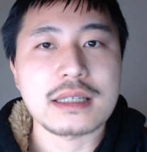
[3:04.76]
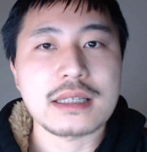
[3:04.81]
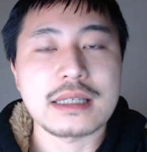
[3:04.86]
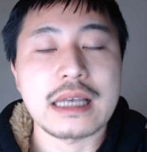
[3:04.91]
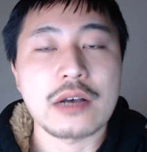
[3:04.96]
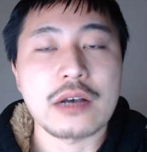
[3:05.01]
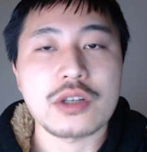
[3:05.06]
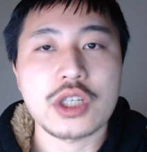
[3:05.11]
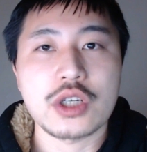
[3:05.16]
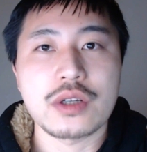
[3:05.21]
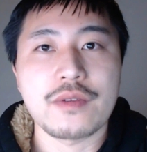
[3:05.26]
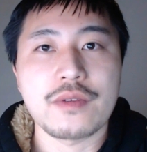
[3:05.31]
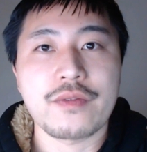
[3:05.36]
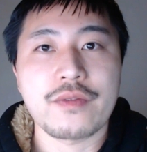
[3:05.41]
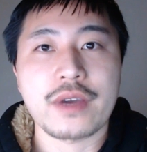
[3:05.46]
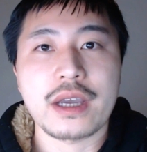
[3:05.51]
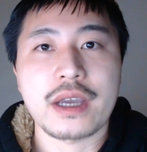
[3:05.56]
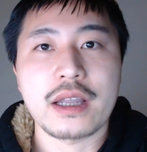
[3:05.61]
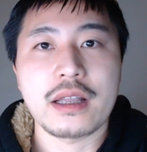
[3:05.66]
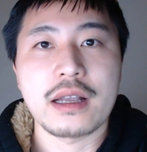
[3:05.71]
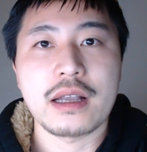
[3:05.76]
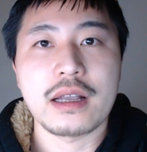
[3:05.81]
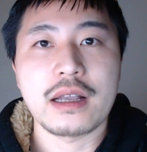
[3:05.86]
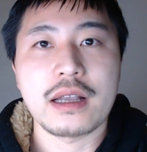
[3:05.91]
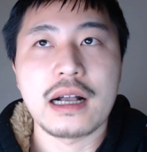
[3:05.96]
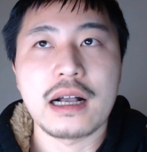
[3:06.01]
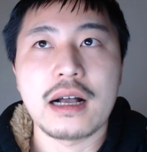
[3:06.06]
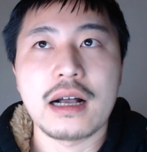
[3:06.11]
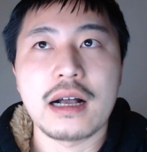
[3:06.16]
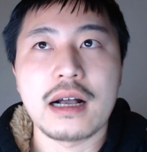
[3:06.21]
SSL certificate
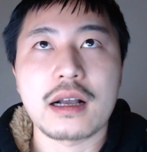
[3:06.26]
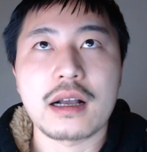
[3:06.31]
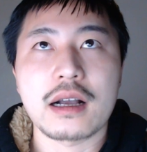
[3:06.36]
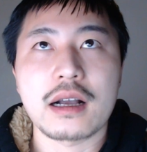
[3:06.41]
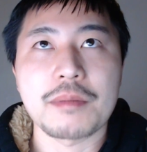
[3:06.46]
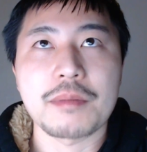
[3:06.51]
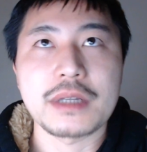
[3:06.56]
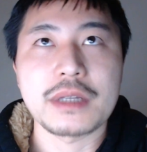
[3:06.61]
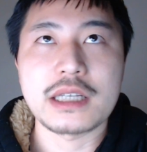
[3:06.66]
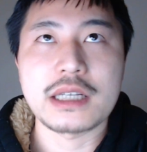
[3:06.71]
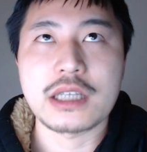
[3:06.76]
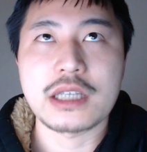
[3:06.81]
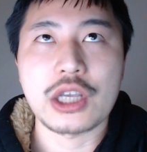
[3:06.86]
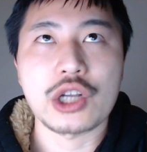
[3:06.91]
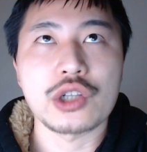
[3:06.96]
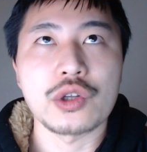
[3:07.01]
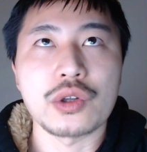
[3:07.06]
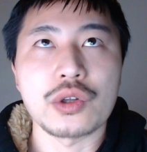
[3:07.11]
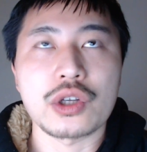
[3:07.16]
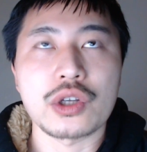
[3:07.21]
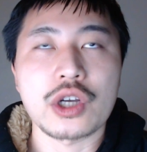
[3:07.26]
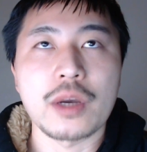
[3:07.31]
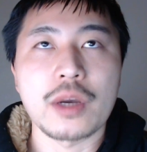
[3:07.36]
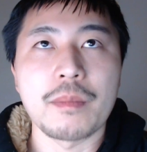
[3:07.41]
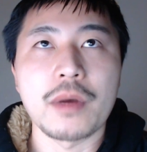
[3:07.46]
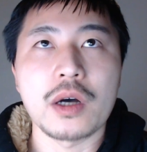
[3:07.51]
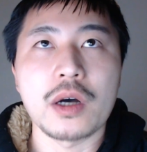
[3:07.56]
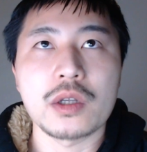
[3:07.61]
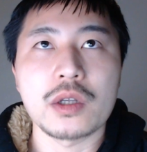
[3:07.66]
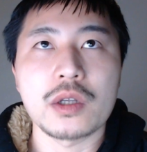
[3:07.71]
uh, companies include
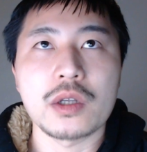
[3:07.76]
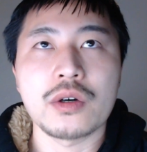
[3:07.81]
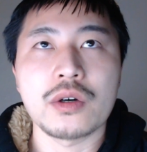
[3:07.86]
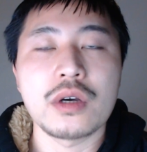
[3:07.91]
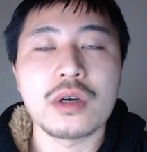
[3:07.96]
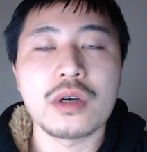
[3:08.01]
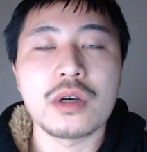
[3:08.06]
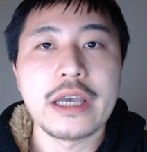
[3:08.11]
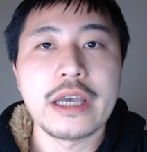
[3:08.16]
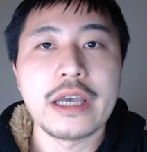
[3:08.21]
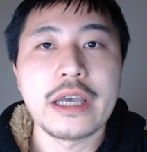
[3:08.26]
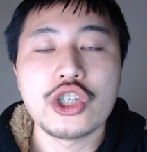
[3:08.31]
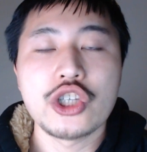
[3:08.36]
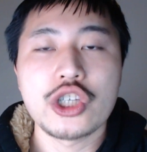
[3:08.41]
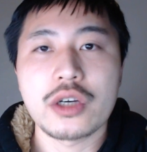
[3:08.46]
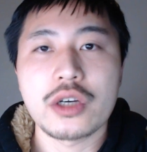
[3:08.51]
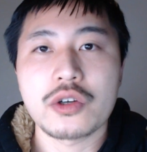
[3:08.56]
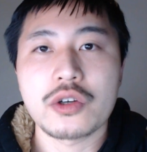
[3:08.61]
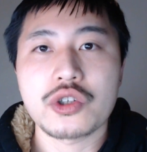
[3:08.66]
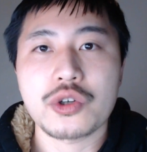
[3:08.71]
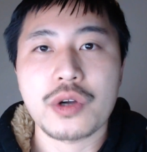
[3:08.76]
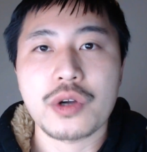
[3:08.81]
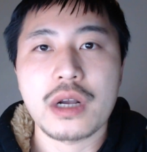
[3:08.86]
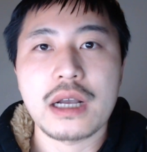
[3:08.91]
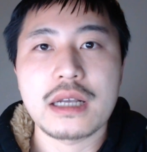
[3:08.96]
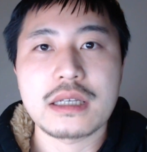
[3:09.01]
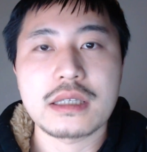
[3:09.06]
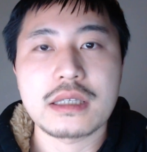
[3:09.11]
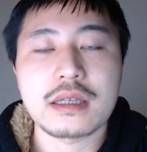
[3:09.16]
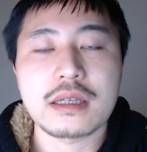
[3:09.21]
Comodo,
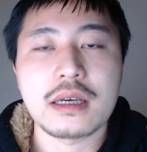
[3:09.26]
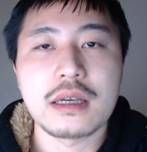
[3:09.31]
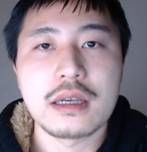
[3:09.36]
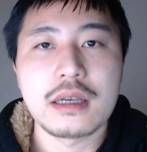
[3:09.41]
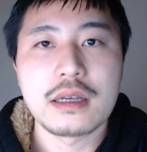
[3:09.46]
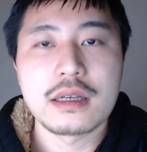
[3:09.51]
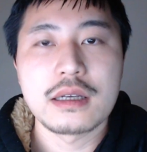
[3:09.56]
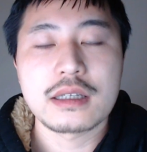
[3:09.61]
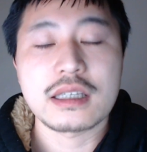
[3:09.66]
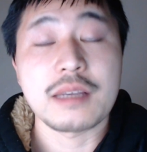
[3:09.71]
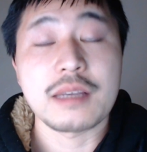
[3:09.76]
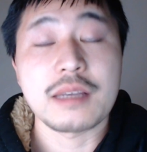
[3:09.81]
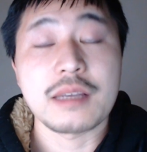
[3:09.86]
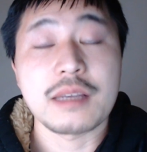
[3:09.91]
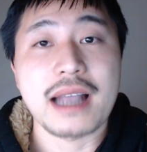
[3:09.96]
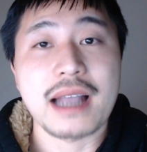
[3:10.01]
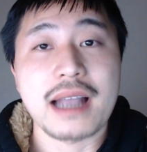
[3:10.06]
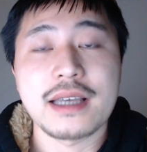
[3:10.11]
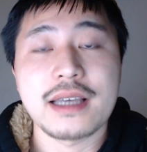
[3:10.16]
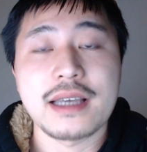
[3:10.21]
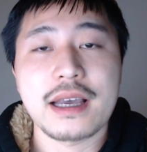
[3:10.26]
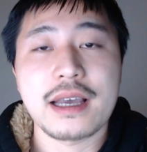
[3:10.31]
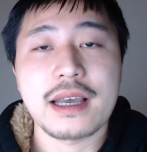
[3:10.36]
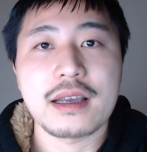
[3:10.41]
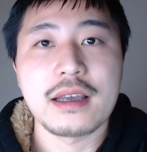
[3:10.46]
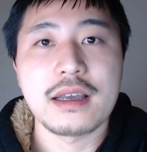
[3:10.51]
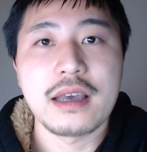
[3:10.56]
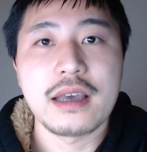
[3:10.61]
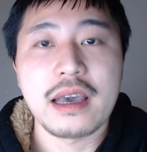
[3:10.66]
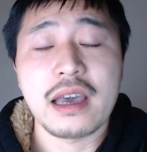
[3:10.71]
GeoTrust, Symantec.
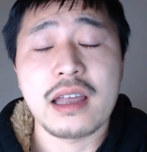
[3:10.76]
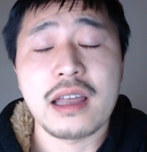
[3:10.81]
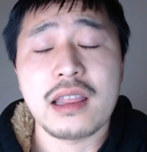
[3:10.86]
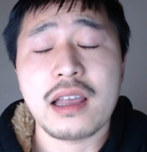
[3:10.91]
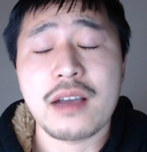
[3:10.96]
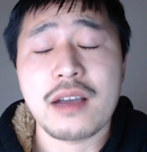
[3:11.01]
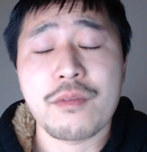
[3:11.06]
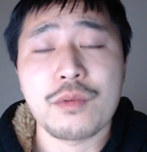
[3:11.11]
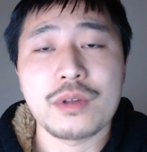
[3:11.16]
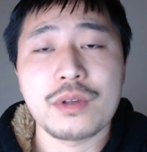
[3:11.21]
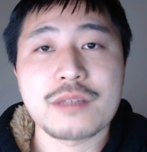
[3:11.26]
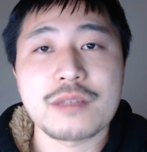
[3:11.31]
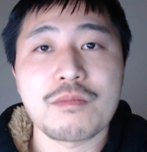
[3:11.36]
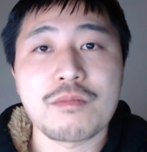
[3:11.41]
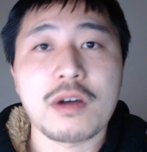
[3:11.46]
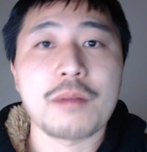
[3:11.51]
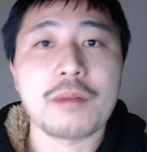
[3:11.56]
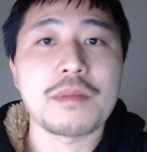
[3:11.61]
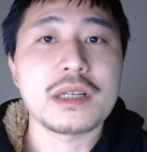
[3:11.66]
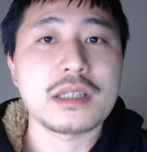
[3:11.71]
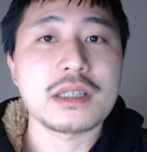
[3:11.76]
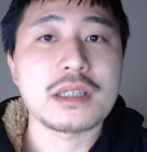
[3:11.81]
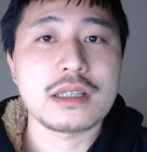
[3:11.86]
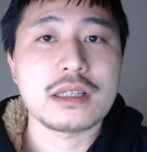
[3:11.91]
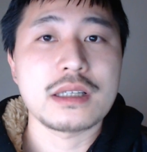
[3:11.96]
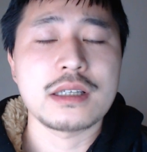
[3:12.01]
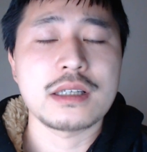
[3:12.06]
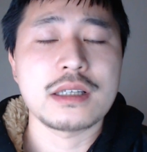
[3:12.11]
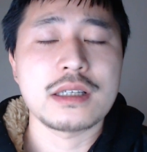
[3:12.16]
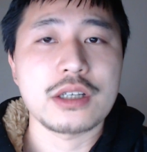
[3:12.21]
A lot of these
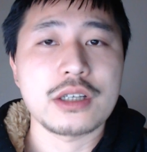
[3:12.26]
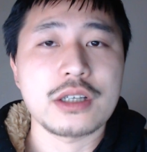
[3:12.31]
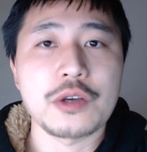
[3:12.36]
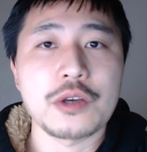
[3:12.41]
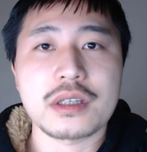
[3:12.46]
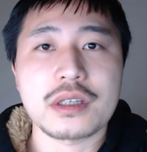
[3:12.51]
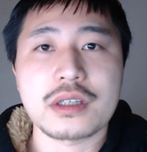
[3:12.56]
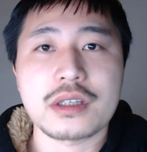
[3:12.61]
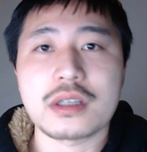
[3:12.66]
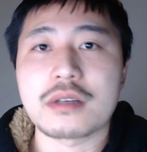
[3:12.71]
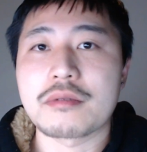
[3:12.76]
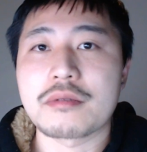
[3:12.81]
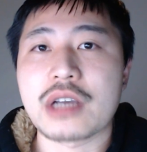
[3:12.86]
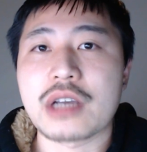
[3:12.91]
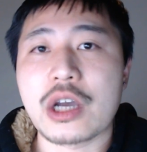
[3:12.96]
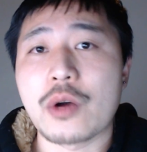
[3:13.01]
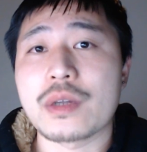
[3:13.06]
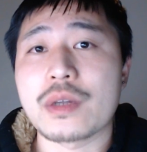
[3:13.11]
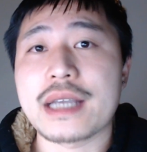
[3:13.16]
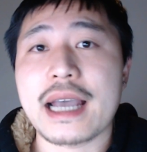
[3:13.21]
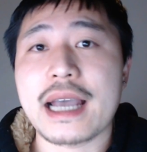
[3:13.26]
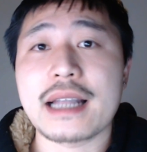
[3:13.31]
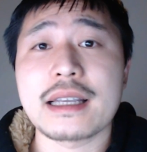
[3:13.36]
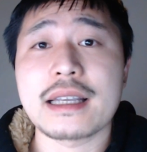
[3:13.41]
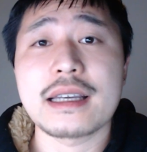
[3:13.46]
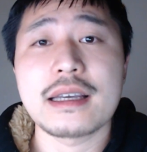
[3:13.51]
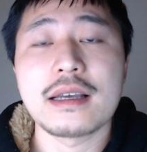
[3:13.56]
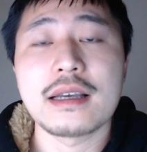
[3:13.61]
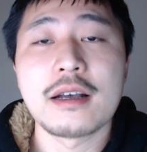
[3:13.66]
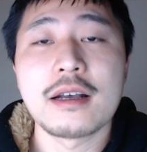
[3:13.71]
offices uses
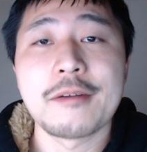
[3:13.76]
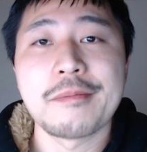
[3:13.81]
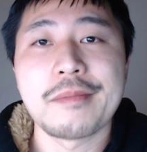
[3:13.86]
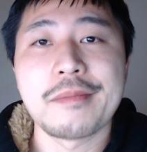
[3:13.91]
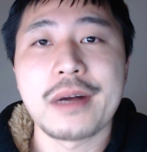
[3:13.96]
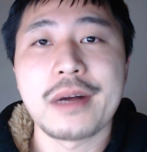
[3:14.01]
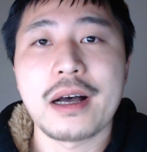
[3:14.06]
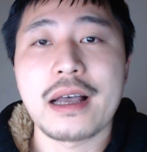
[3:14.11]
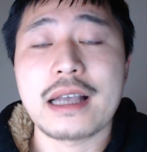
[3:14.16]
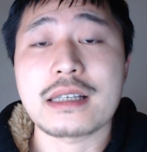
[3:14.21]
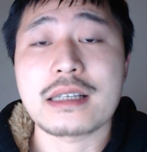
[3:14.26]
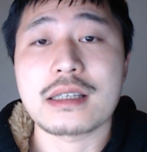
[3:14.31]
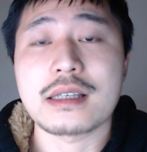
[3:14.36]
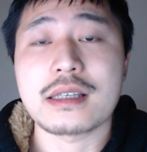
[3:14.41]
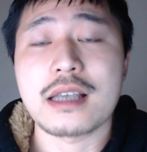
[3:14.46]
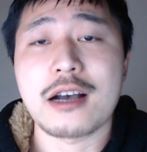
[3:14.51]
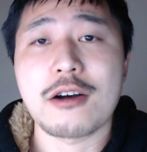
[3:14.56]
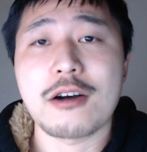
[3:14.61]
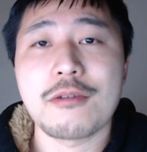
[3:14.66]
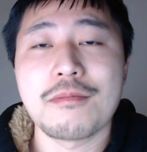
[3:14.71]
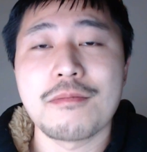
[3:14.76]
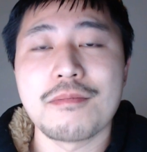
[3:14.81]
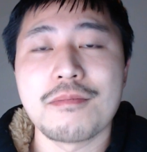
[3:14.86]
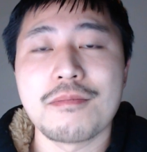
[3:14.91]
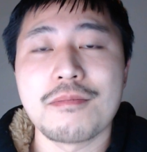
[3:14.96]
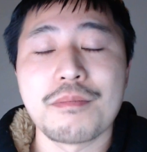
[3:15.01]
GoDaddy uh, SSL,